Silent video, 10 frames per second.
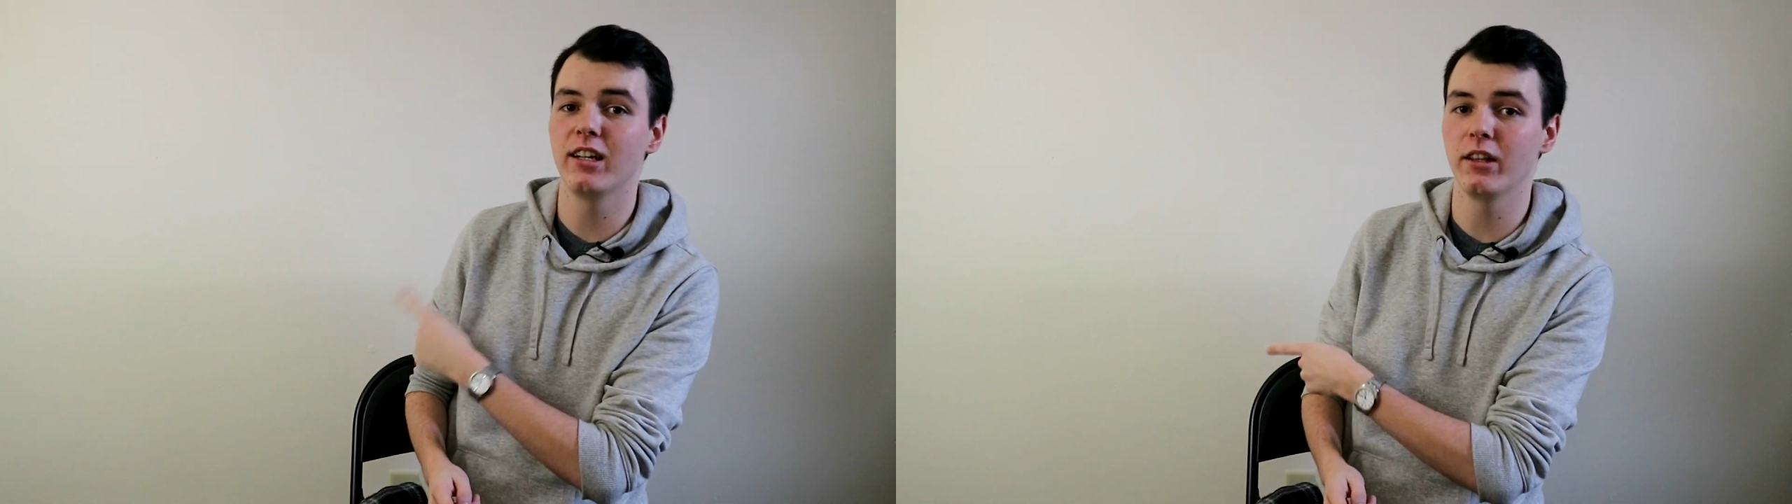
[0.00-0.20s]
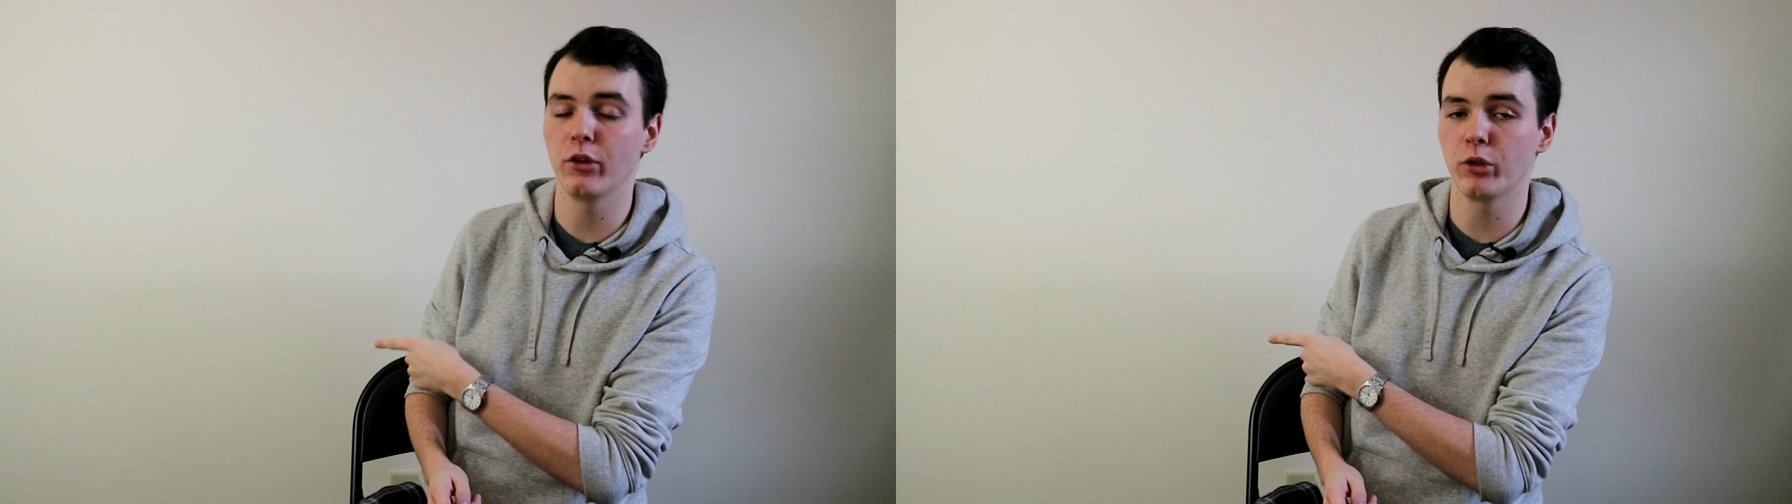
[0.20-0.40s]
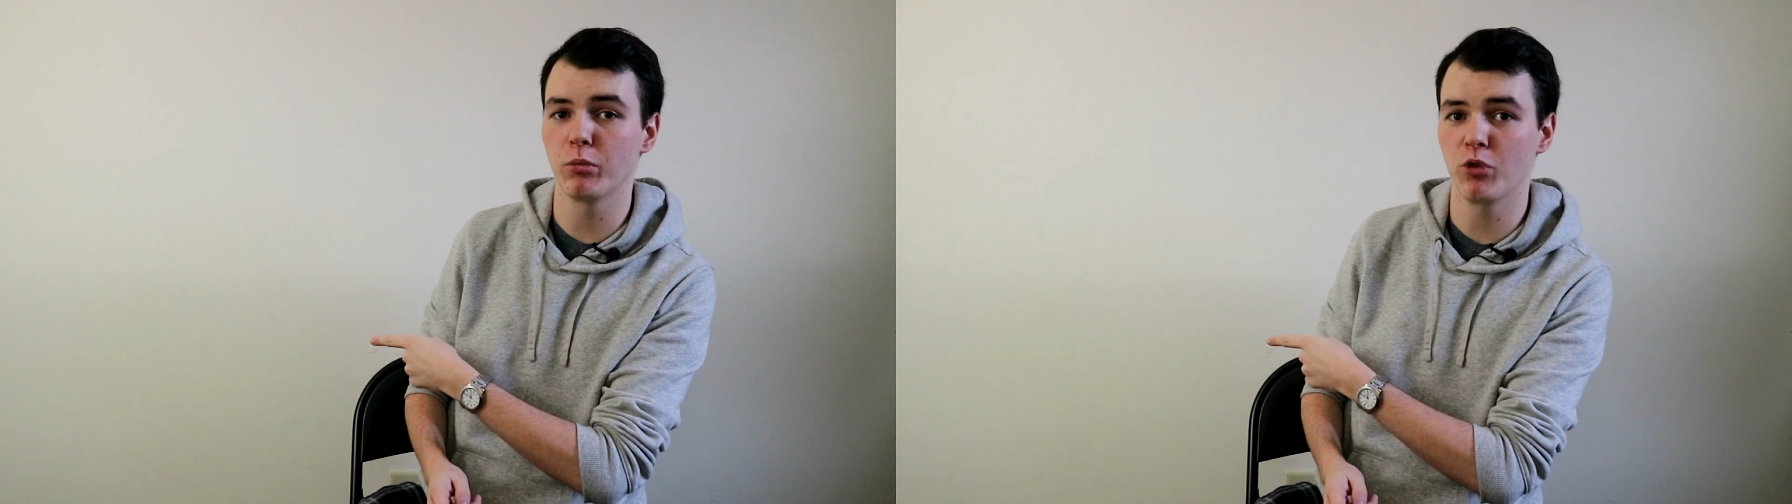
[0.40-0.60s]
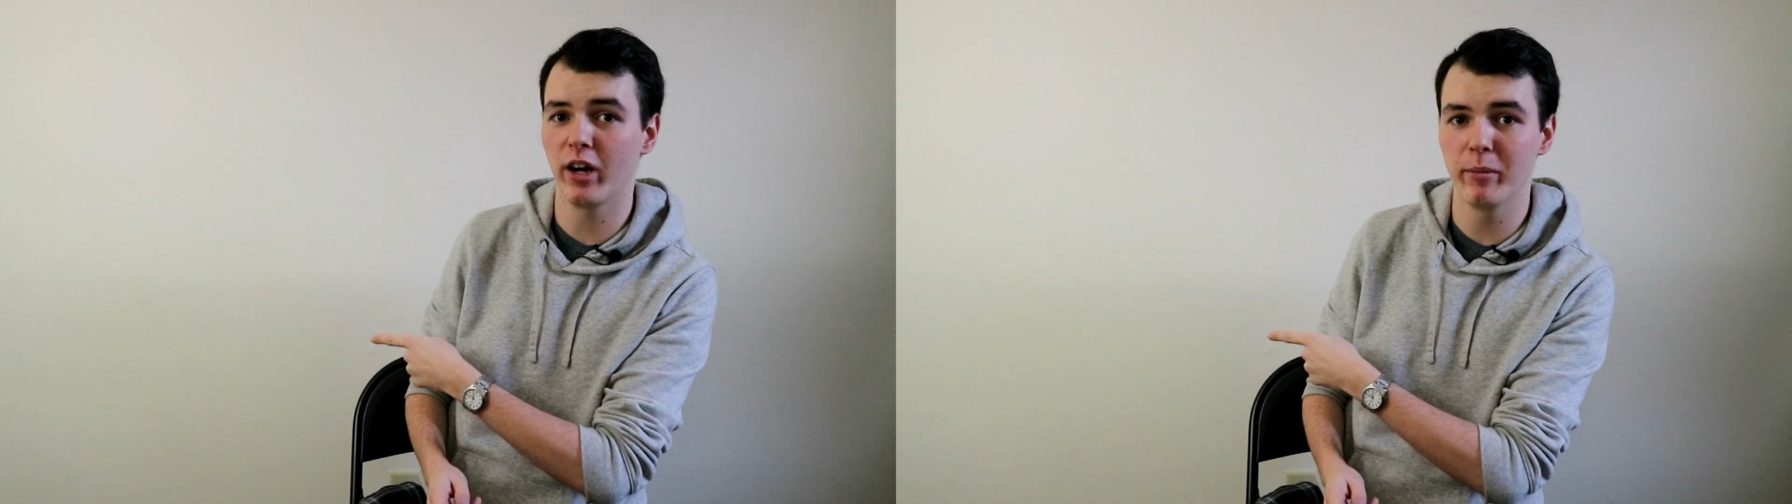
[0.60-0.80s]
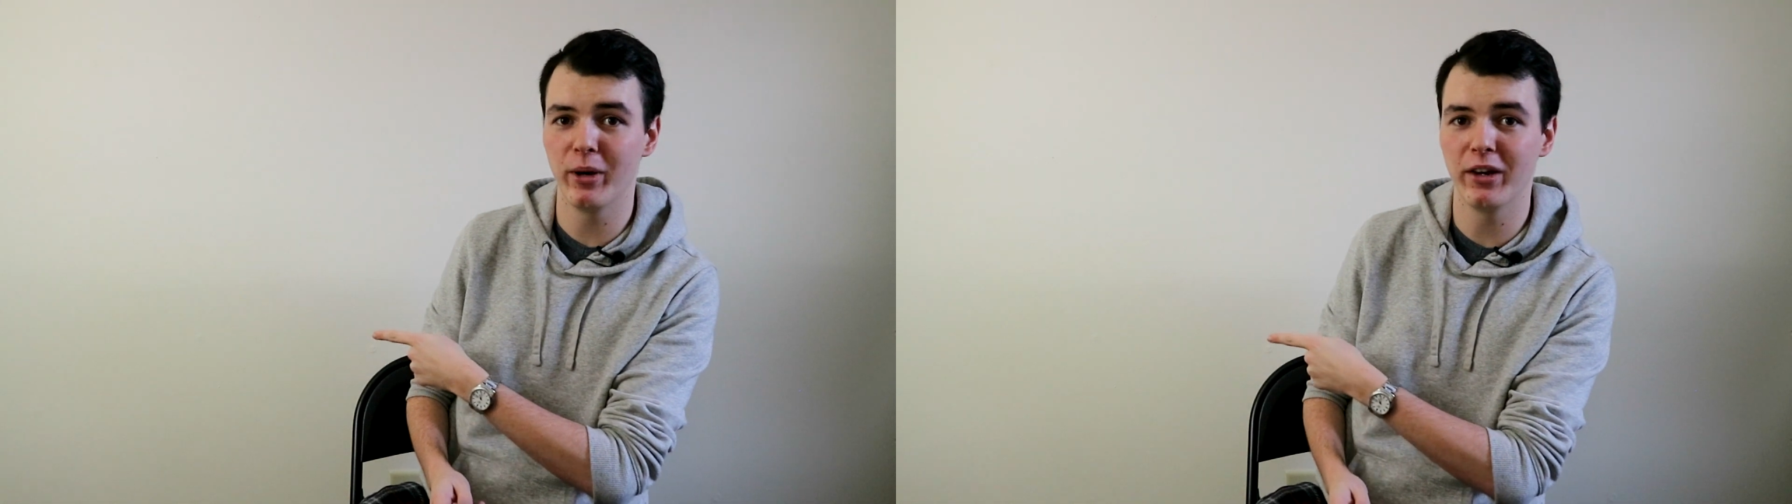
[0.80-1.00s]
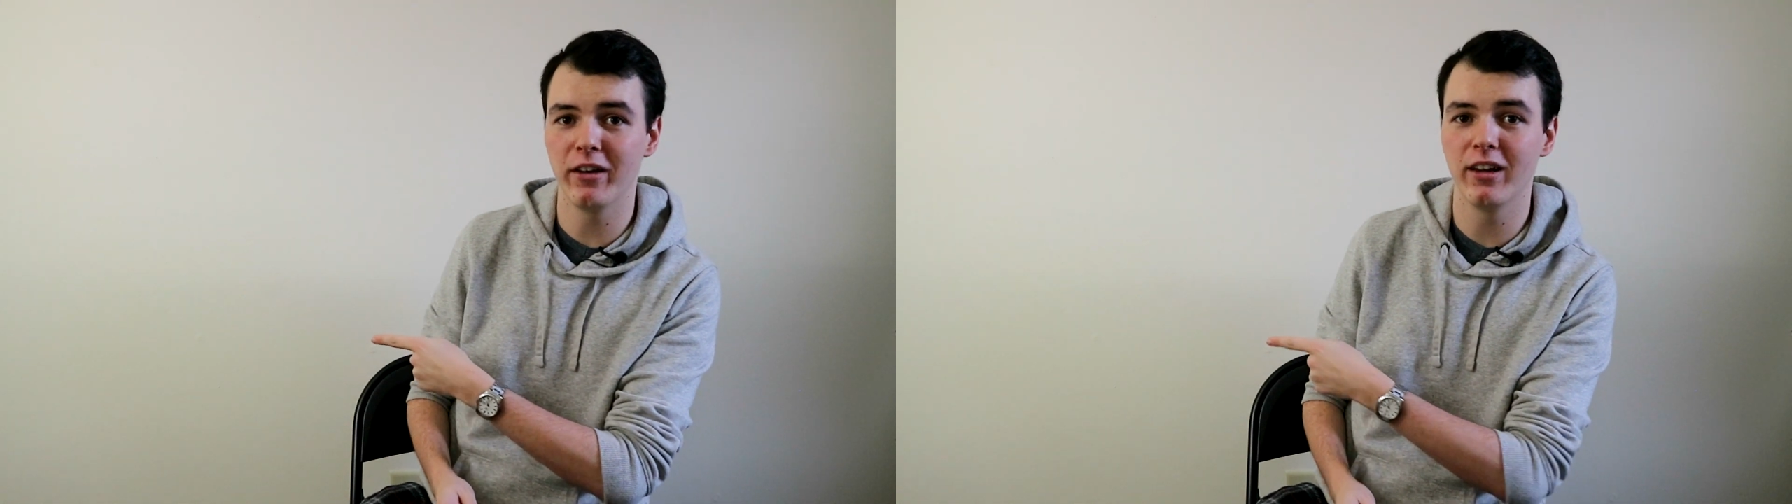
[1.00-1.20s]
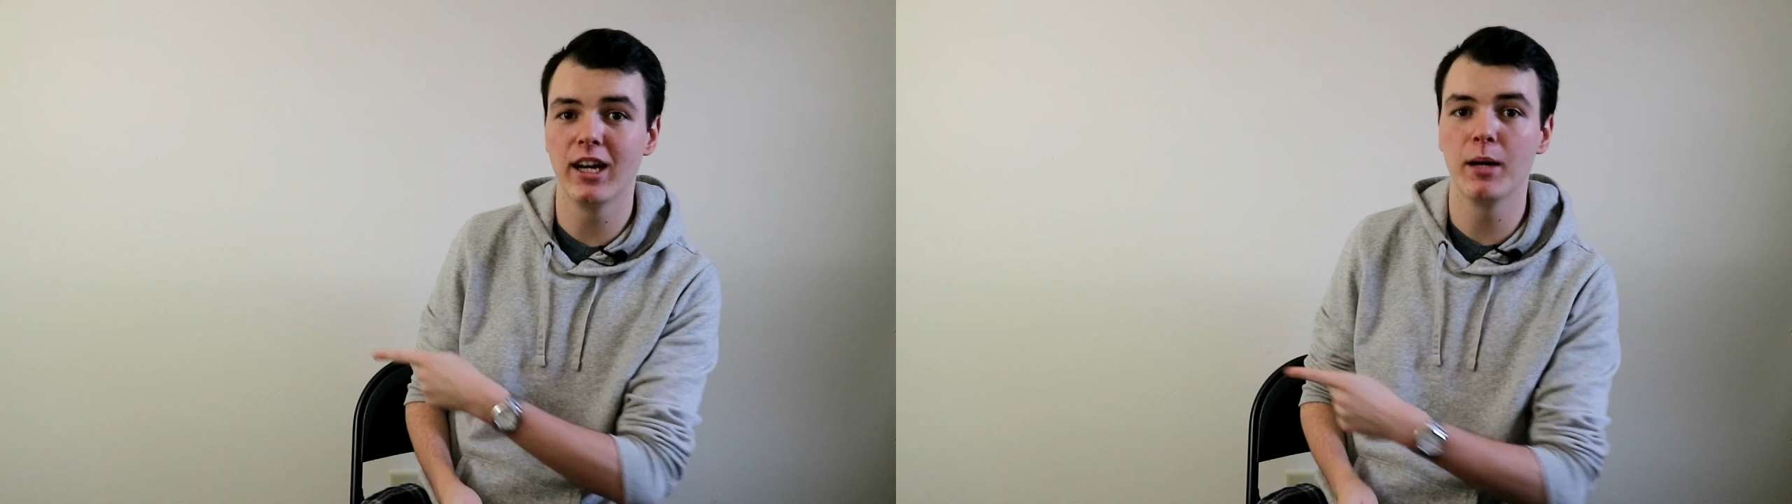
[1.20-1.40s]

hit the subscribe button.